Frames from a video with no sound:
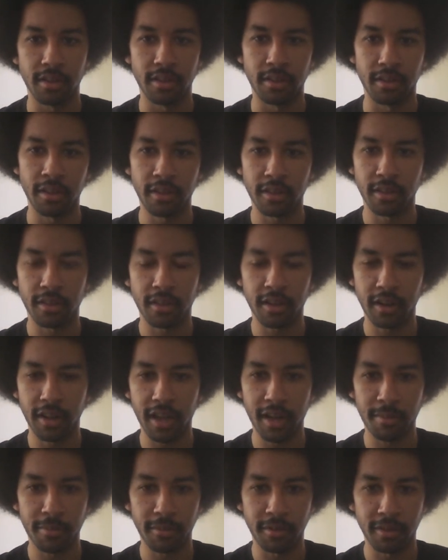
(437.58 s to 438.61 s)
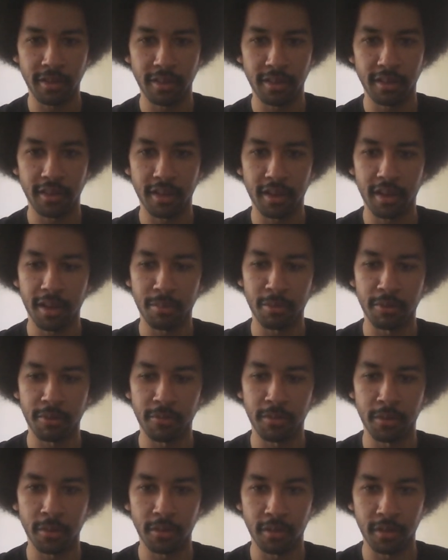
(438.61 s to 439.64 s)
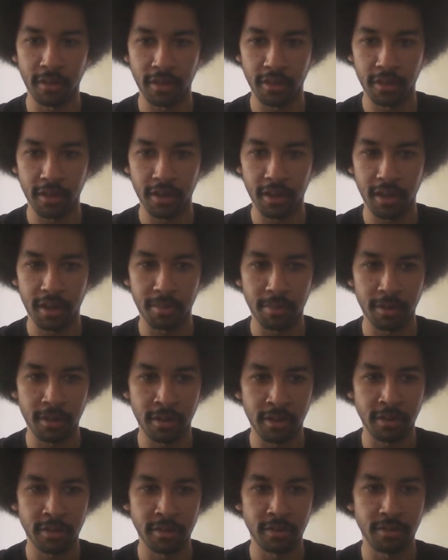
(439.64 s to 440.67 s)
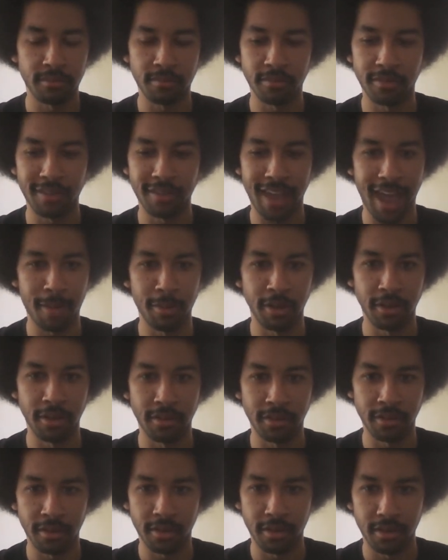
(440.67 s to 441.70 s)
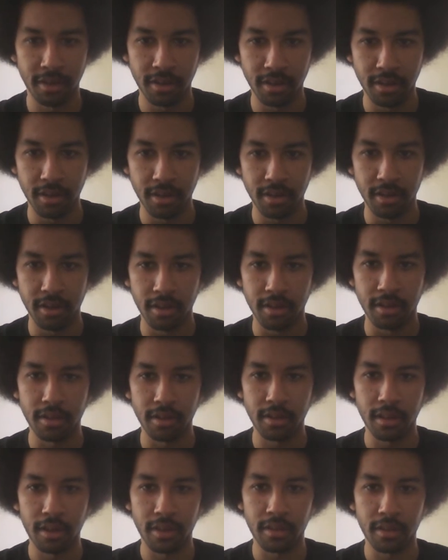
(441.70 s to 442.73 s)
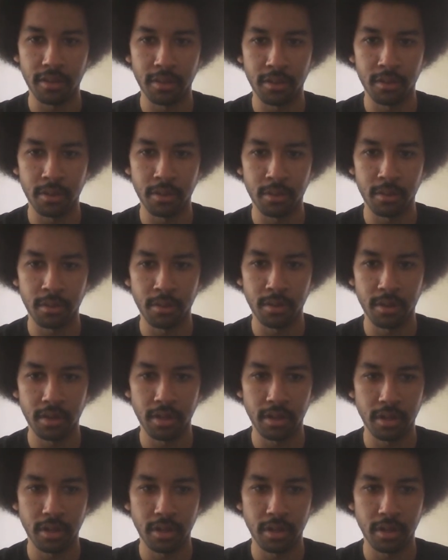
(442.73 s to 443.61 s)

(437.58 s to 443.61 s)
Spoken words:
This is gonna happen. This is gonna happen, folks. This is gonna happen. I'll just tab it there. So yeah. So